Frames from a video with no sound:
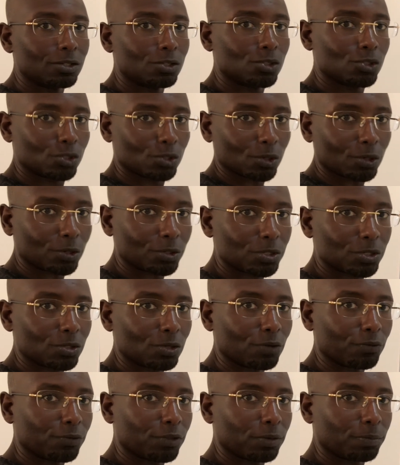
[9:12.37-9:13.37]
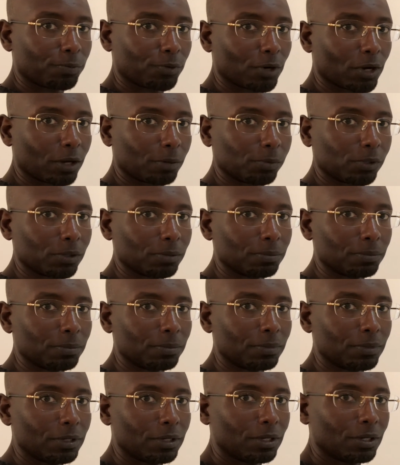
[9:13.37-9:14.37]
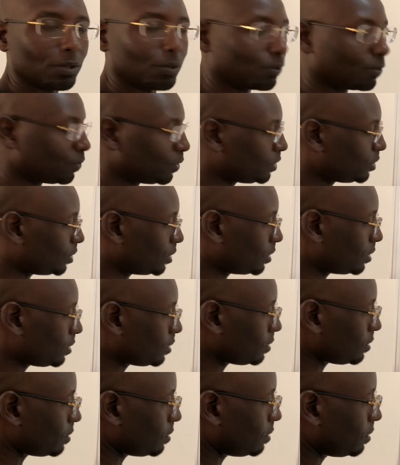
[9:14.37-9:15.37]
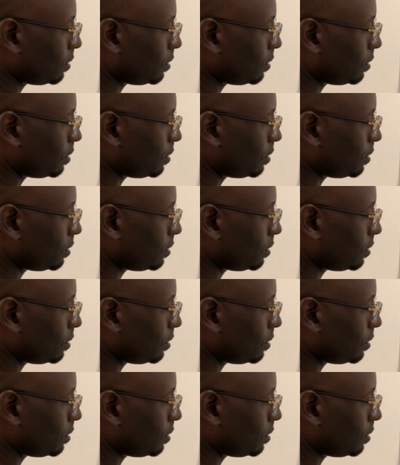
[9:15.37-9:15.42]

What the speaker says: source of the problem, which is